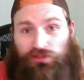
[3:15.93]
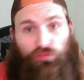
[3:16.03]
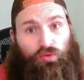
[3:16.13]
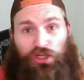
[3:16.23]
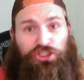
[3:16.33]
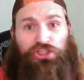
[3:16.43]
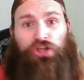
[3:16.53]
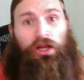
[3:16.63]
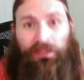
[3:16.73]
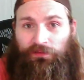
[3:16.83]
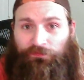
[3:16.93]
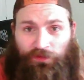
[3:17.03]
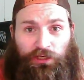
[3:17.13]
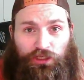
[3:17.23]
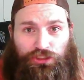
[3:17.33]
rush to try to get the
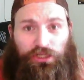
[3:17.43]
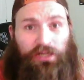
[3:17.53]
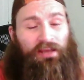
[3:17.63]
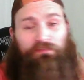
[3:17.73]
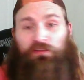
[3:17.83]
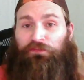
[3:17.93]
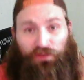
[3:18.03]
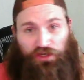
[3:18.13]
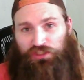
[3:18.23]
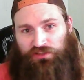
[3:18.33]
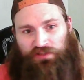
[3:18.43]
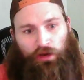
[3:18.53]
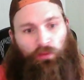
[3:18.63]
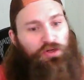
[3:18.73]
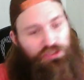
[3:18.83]
finish. If the finish is
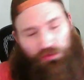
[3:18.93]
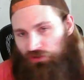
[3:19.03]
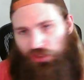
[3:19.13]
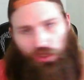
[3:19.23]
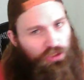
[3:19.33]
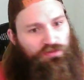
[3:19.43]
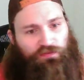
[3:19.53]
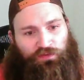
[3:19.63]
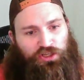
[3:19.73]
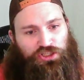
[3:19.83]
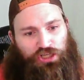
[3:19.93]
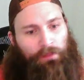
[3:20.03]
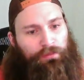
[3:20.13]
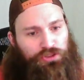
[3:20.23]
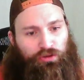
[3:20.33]
there, which there was tons of finish
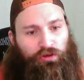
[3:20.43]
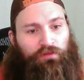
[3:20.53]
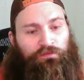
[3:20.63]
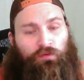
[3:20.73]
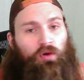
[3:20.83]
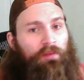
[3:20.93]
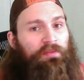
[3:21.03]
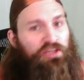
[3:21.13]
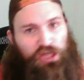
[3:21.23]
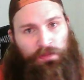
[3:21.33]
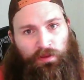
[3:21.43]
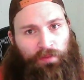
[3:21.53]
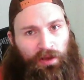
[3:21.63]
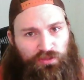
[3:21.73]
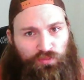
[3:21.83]
opportunity for him in the JP
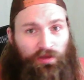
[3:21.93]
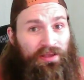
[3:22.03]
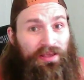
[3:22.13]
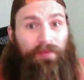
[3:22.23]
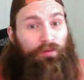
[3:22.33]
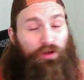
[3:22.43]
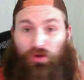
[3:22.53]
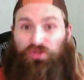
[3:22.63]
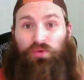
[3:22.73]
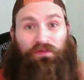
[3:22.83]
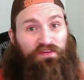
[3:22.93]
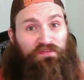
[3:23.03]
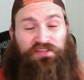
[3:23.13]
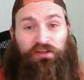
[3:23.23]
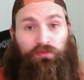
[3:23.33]
Baez one, but he also went
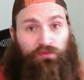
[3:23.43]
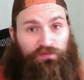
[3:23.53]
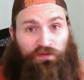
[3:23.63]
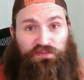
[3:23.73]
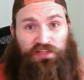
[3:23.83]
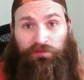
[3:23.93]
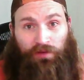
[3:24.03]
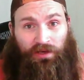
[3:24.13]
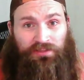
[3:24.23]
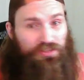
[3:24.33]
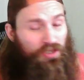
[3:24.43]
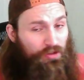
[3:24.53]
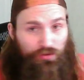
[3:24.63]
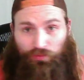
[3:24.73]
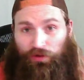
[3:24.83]
15 minutes,
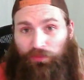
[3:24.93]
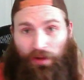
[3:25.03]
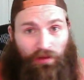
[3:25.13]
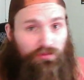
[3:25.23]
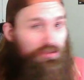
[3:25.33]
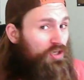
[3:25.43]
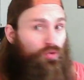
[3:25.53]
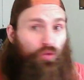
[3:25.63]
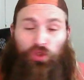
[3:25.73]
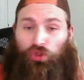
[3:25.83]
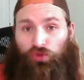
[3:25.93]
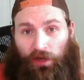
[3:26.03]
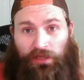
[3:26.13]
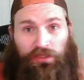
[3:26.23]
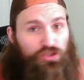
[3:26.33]
3 rounds, looked
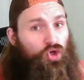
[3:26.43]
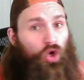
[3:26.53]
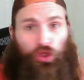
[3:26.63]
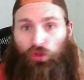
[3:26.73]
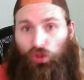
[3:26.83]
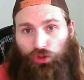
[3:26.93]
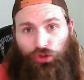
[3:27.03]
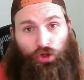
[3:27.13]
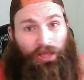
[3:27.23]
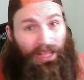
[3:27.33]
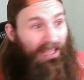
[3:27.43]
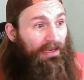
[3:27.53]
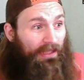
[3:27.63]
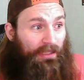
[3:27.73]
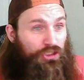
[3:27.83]
great. His cardio looked good,
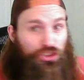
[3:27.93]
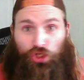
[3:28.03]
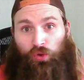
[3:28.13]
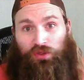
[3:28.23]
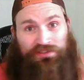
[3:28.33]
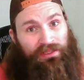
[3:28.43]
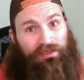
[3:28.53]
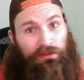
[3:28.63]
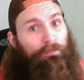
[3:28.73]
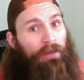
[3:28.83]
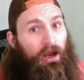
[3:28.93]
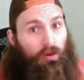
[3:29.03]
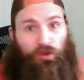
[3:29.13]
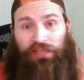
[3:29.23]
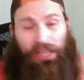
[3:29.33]
and it showed us that the
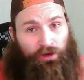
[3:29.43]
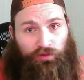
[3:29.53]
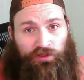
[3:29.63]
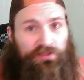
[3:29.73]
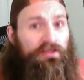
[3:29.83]
power carries.